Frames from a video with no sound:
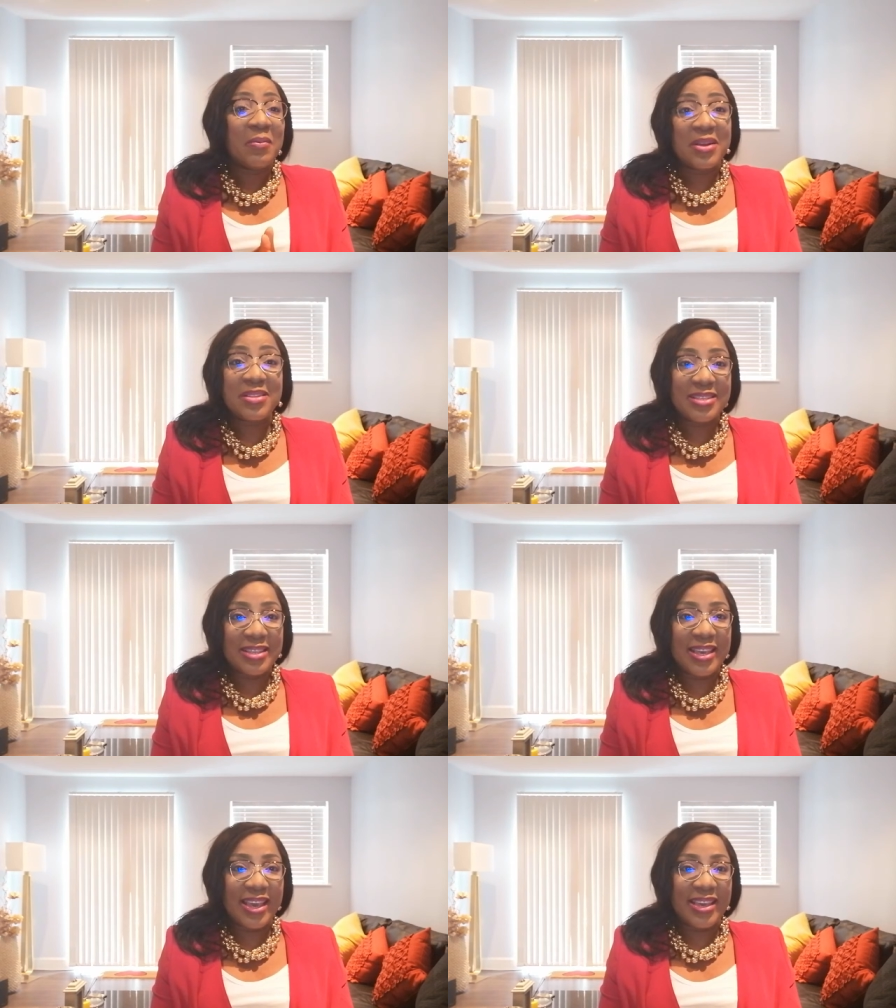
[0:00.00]
once
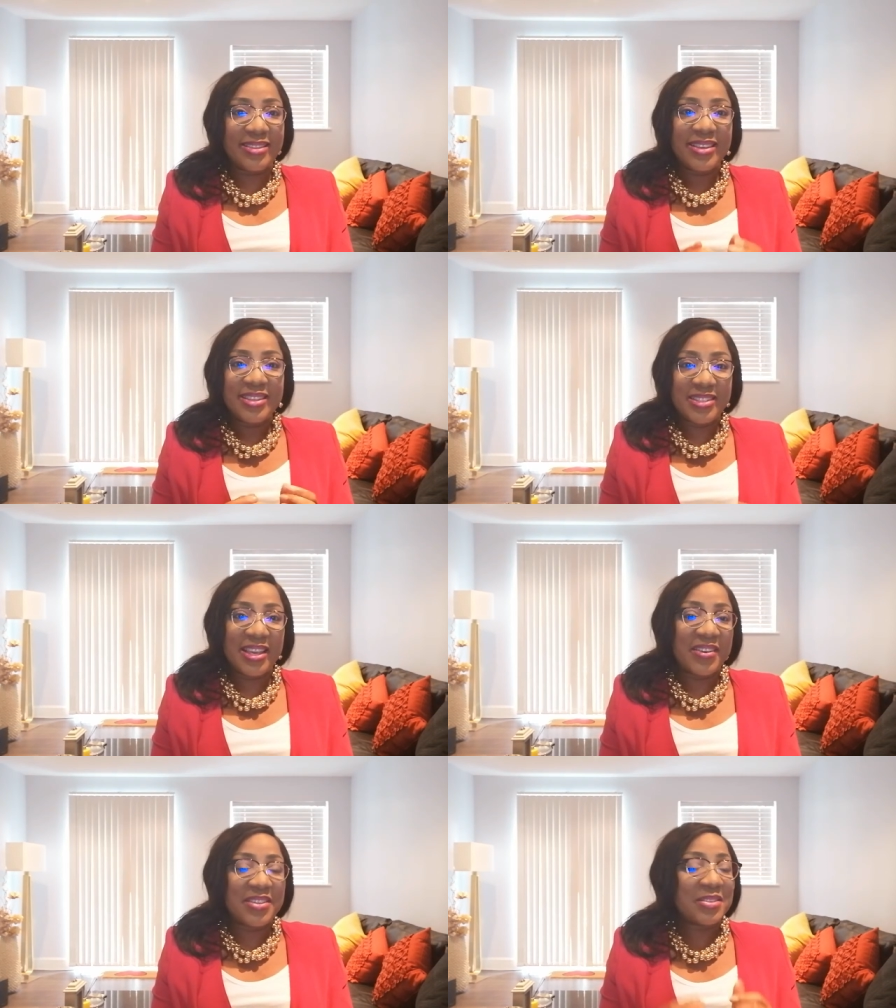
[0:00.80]
again
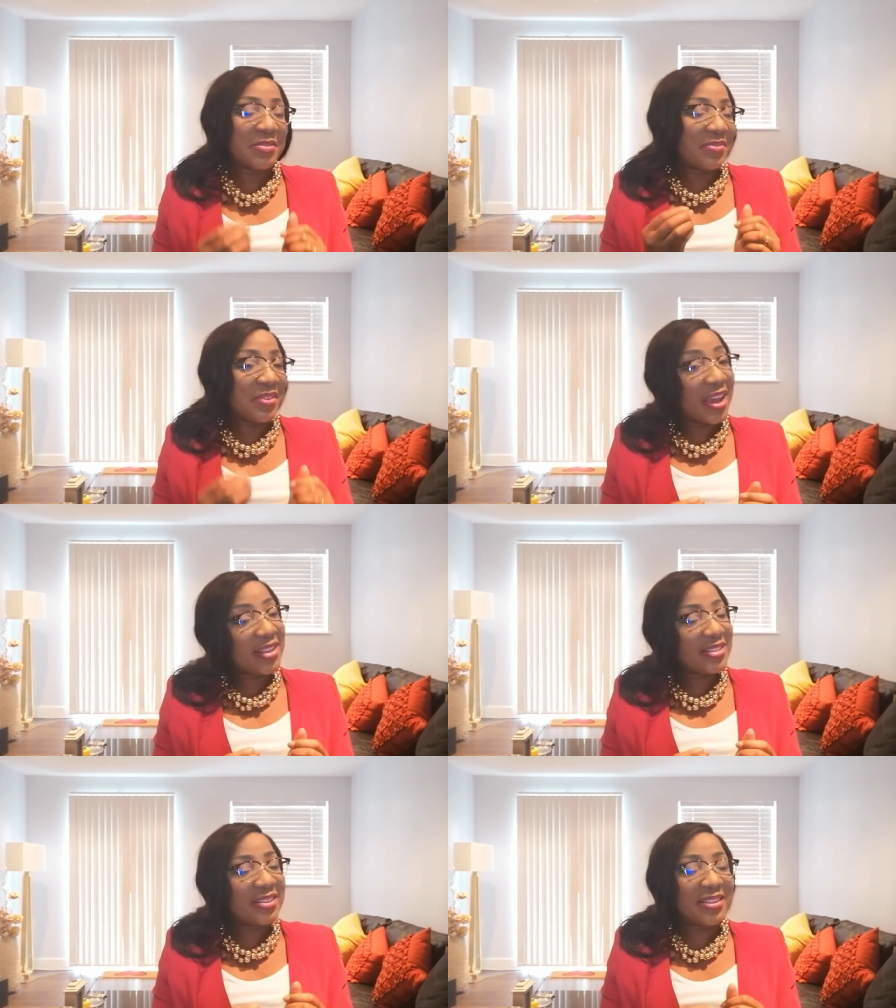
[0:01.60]
sharing some
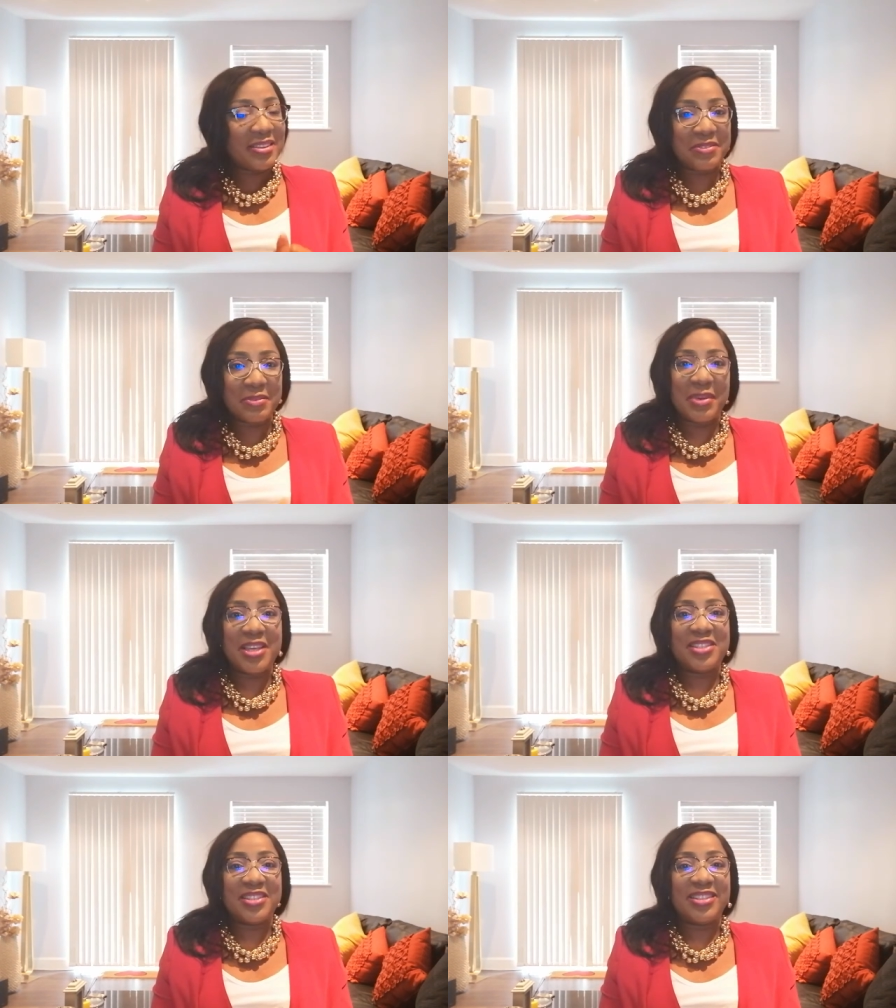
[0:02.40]
vital
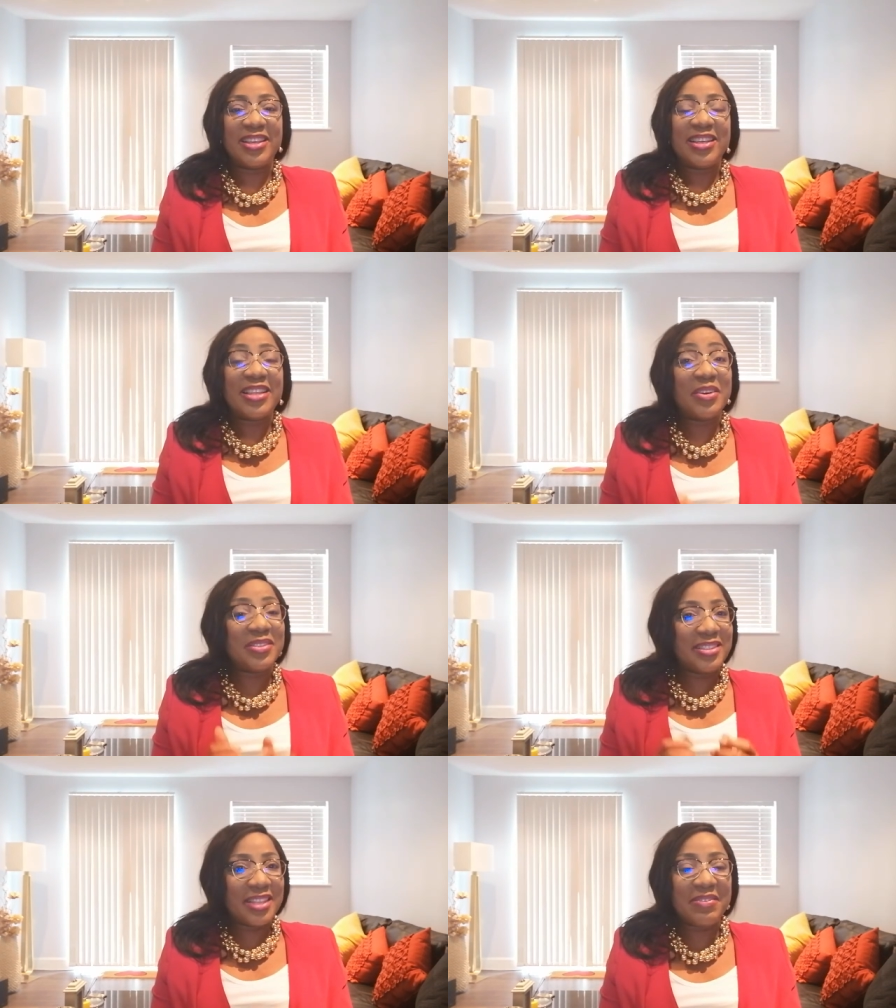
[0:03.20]
information that
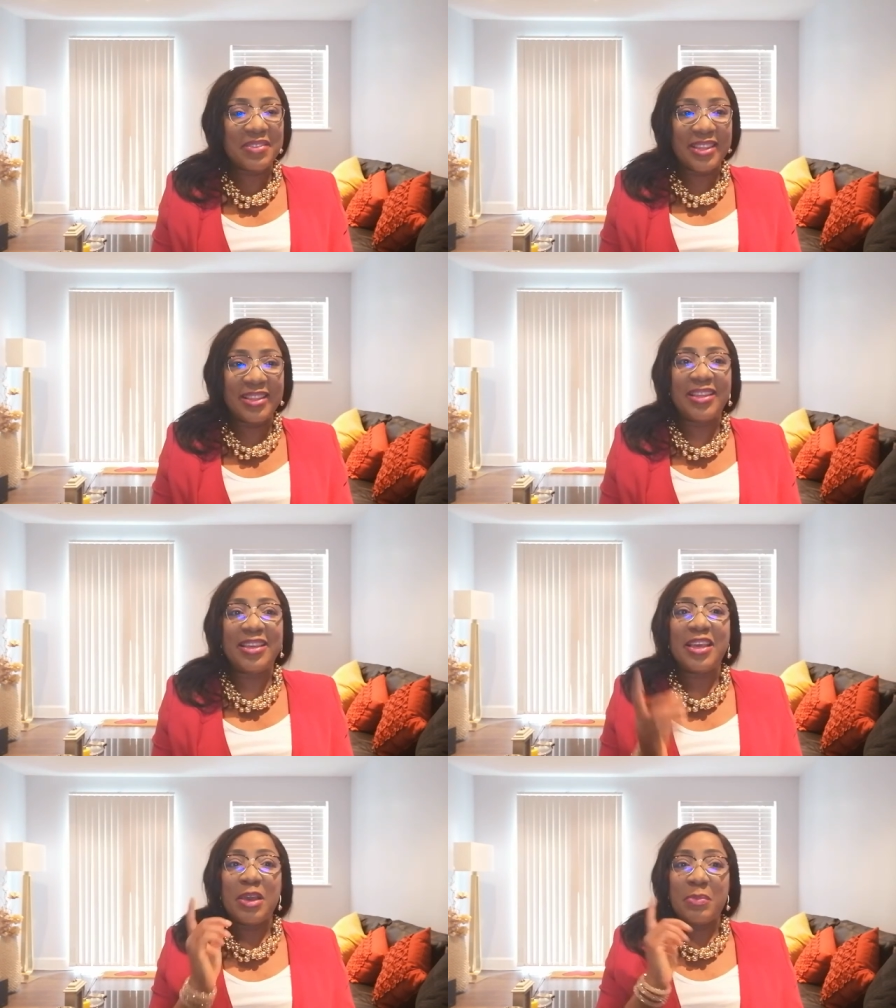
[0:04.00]
will
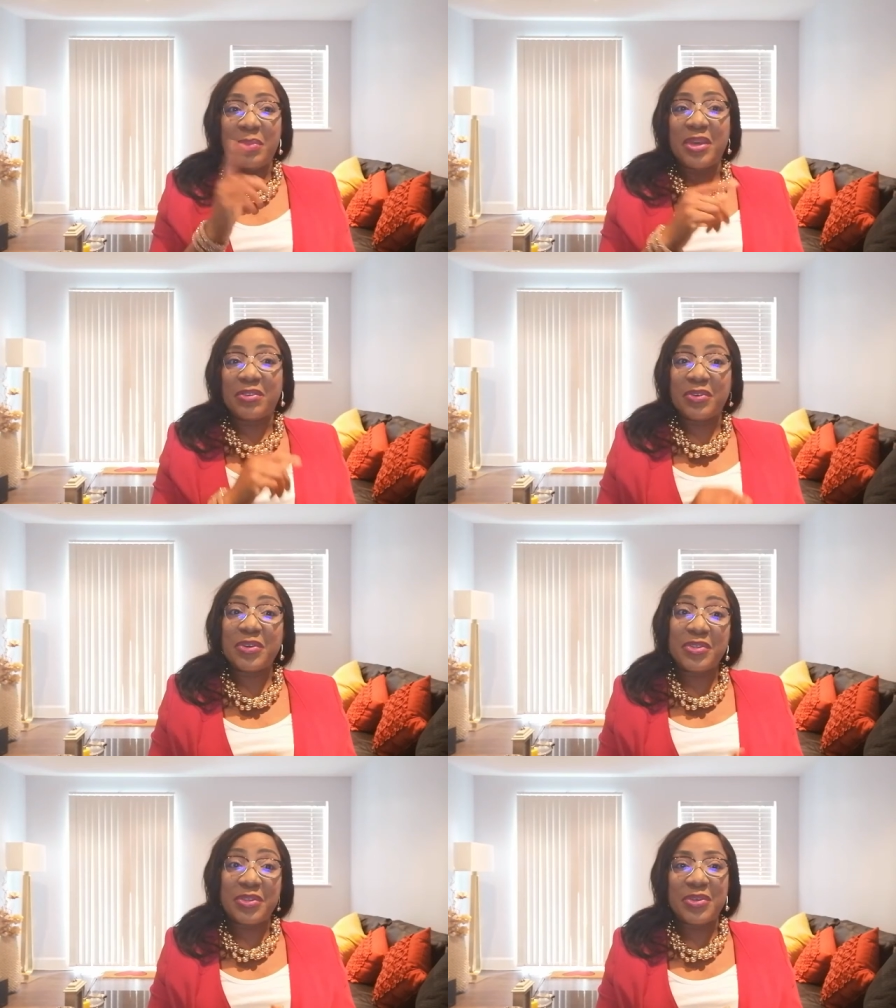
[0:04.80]
definitely be of
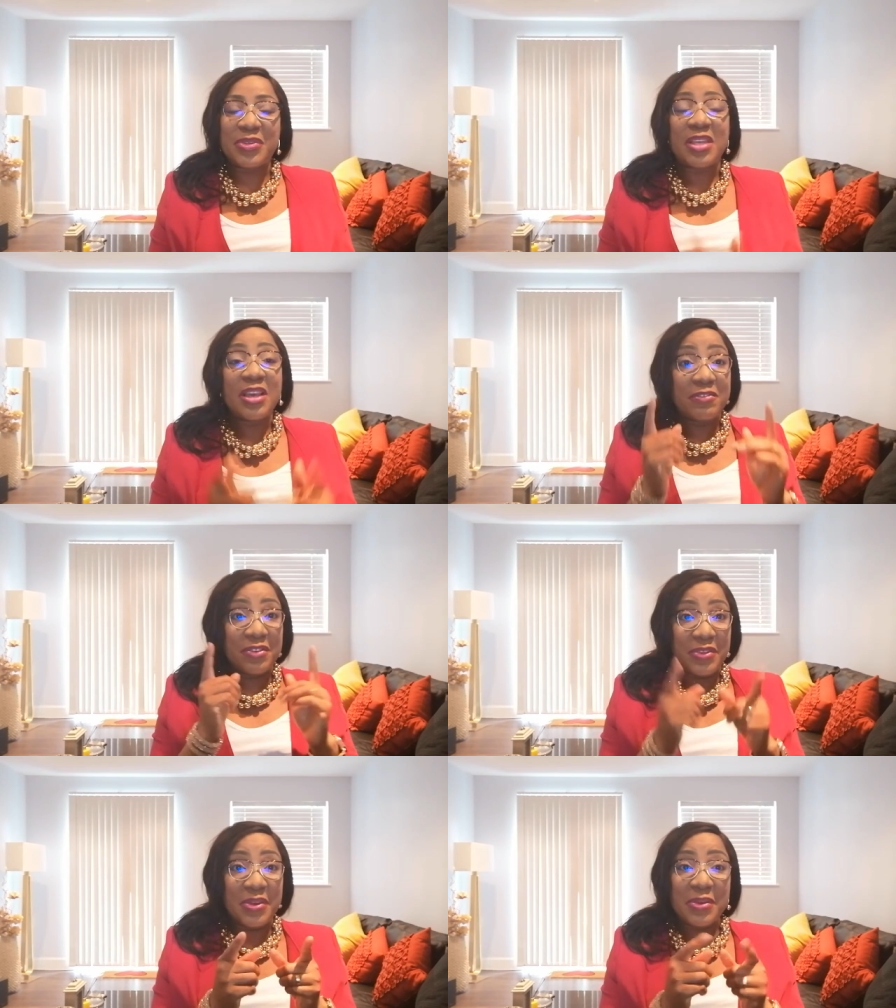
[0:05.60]
good use for
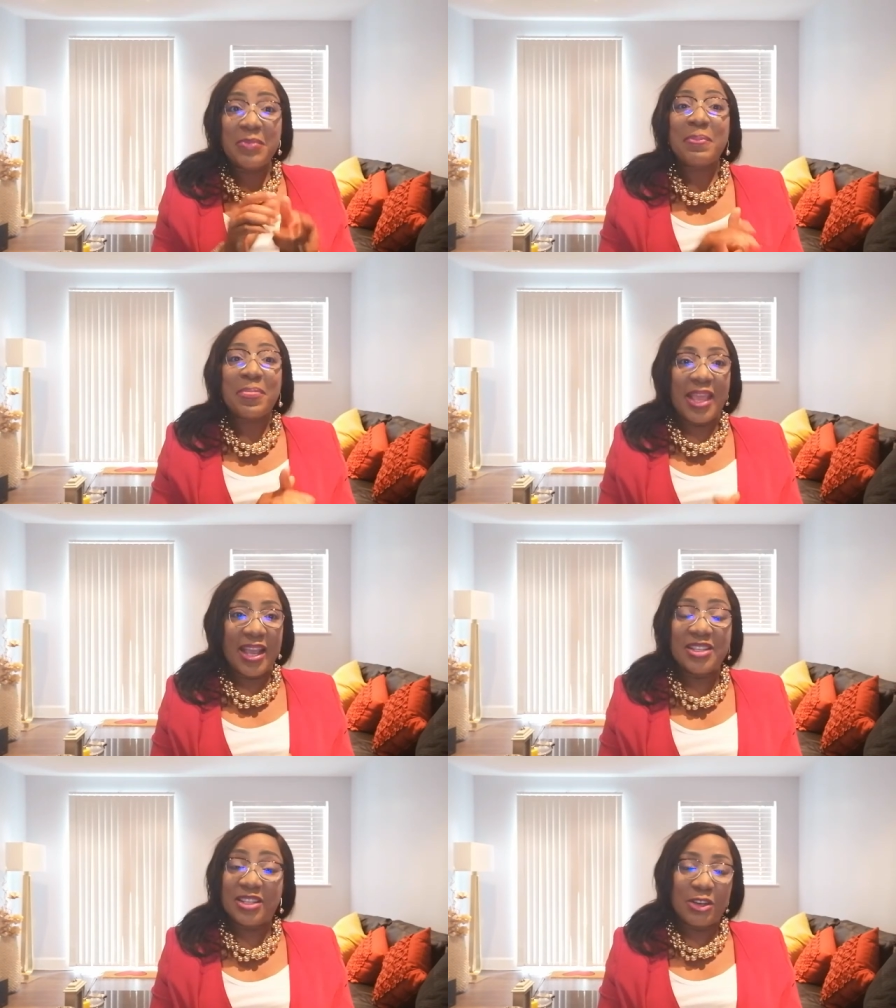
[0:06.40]
you
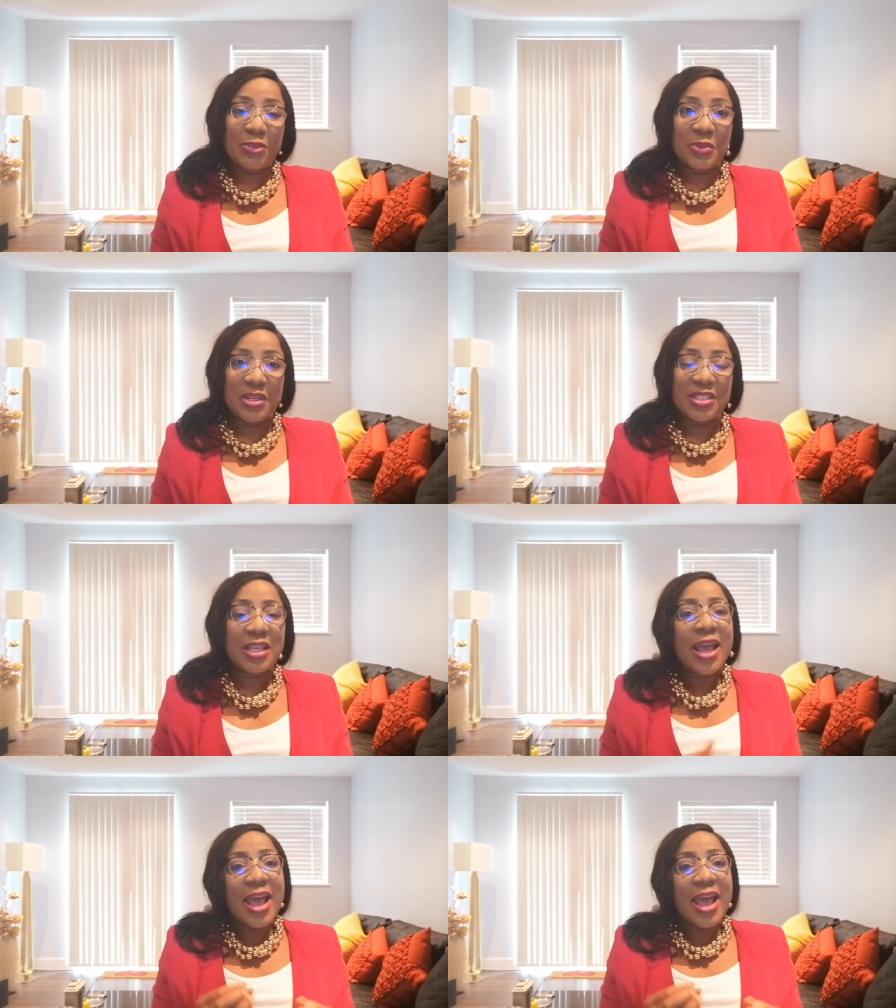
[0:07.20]
and your loved ones,